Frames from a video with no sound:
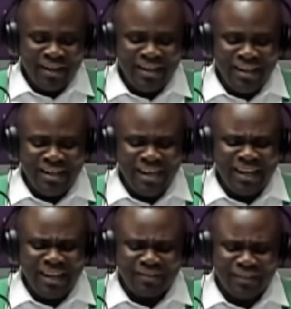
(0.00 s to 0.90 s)
The
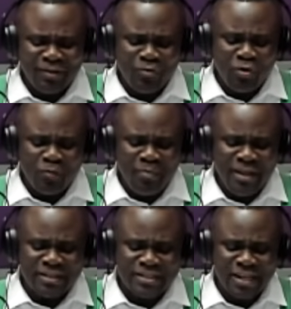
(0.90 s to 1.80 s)
other thing would
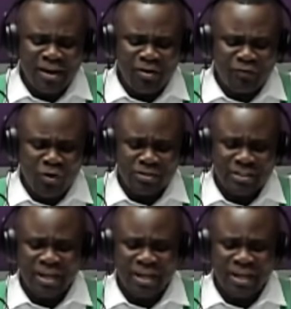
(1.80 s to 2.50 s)
be, say, of course,